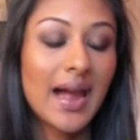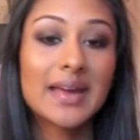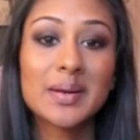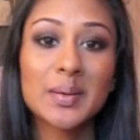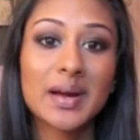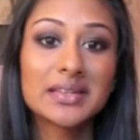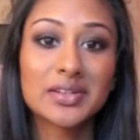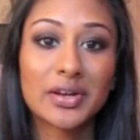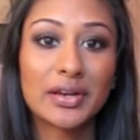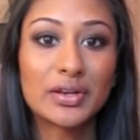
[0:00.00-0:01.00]
I know you guys
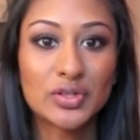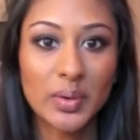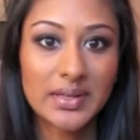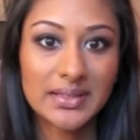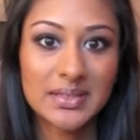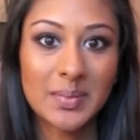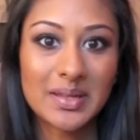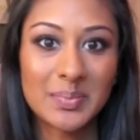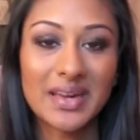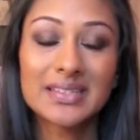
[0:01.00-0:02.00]
are going to enjoy it this
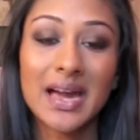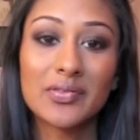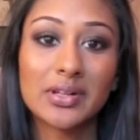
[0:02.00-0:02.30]
month because I have